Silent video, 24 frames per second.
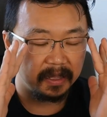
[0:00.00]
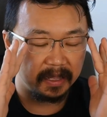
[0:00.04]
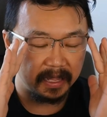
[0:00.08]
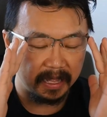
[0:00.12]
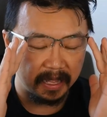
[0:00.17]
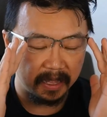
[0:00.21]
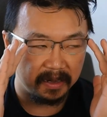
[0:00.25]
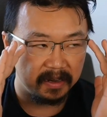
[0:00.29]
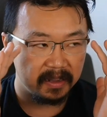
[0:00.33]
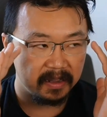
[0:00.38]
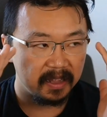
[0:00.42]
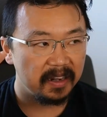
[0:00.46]

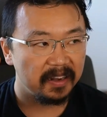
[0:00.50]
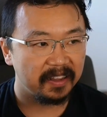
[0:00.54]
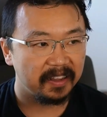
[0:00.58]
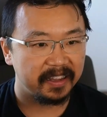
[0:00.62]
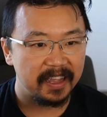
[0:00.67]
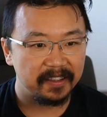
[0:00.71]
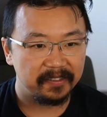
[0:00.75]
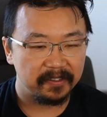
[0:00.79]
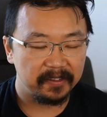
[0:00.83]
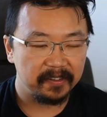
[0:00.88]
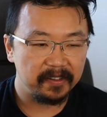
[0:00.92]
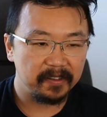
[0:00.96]
And in the
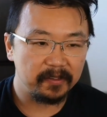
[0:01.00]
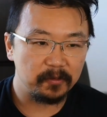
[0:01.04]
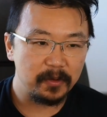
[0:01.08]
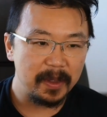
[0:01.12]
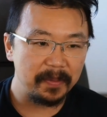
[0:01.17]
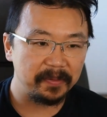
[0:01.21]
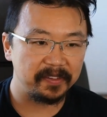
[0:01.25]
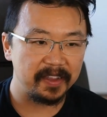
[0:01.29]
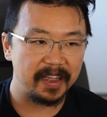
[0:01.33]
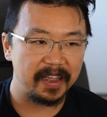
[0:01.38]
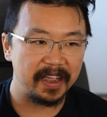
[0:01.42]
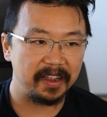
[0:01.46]
case of this
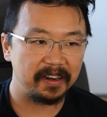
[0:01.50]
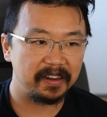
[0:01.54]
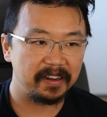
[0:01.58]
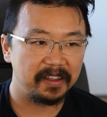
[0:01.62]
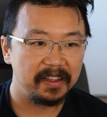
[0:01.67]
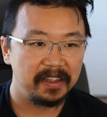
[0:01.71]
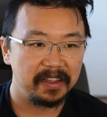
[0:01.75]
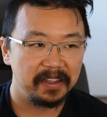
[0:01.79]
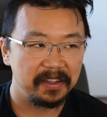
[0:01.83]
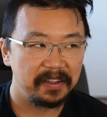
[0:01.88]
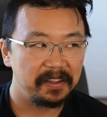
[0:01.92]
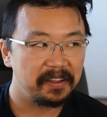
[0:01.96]
website,
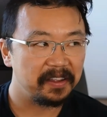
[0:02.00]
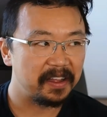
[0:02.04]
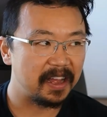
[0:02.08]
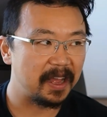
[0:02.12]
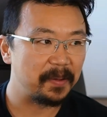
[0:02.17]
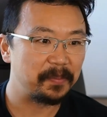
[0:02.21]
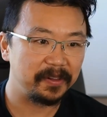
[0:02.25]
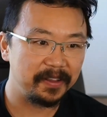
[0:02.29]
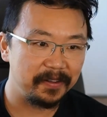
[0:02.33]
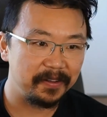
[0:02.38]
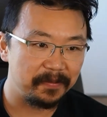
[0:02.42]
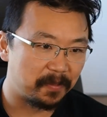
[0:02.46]

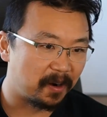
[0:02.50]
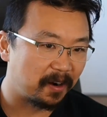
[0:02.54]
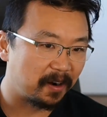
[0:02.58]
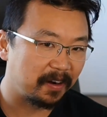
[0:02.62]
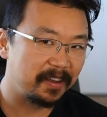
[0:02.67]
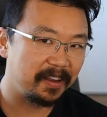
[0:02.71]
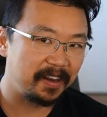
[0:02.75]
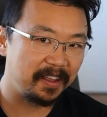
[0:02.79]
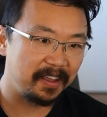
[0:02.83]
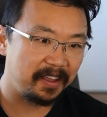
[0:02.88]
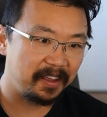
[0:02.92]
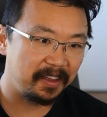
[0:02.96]
I believe
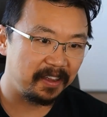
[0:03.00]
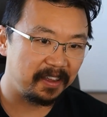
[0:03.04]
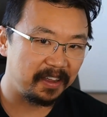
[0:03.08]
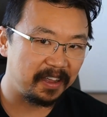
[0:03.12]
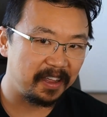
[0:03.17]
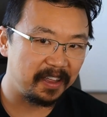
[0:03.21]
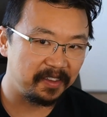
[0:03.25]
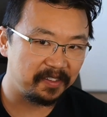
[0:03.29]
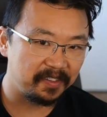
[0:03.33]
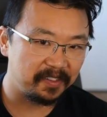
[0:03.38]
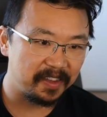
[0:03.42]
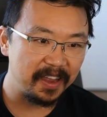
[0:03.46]
marketing
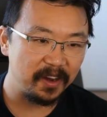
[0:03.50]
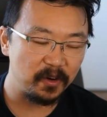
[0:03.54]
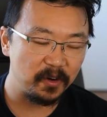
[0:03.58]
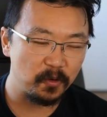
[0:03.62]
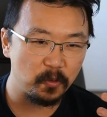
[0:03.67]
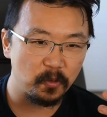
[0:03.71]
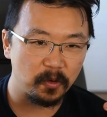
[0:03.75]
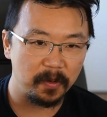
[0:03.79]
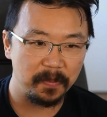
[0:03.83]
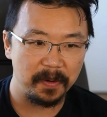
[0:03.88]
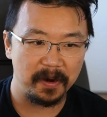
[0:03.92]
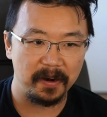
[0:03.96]
is a
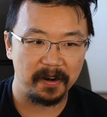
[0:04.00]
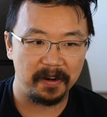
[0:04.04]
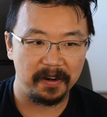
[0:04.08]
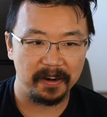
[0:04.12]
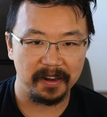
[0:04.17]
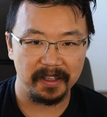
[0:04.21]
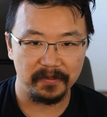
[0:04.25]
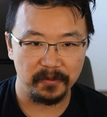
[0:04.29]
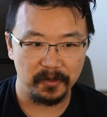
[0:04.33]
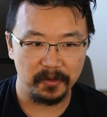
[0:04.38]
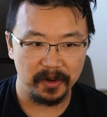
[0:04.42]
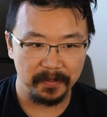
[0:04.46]
core
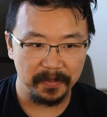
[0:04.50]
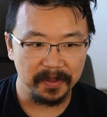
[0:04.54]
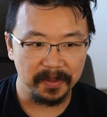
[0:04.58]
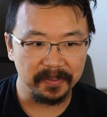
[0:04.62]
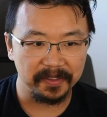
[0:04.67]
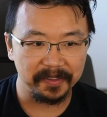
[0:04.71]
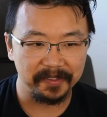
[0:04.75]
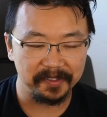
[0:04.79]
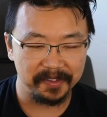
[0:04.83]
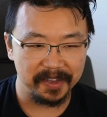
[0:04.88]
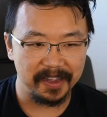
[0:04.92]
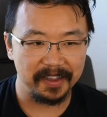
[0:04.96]
part of what a
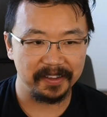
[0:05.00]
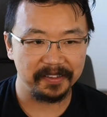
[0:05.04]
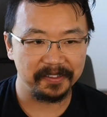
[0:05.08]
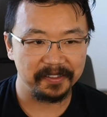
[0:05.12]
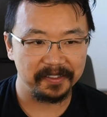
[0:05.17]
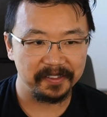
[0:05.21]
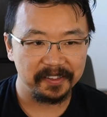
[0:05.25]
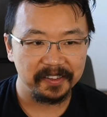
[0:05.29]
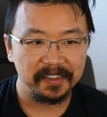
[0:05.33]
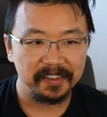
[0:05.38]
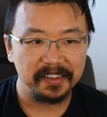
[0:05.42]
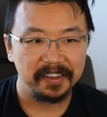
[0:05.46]
business
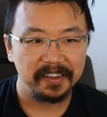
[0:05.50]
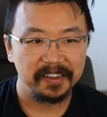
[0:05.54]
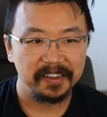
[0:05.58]
does.